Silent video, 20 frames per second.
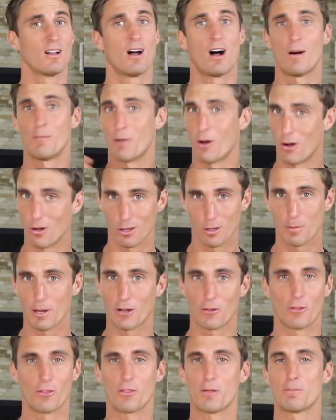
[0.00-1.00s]
I'm all
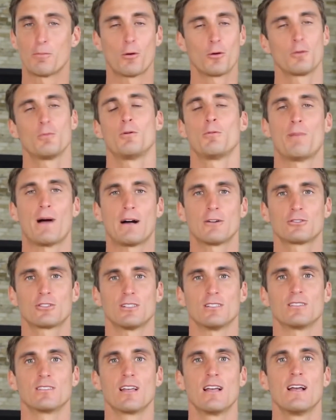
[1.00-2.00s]
about the portable
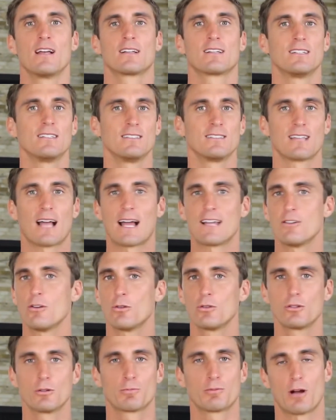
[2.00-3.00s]
pouches because I know you're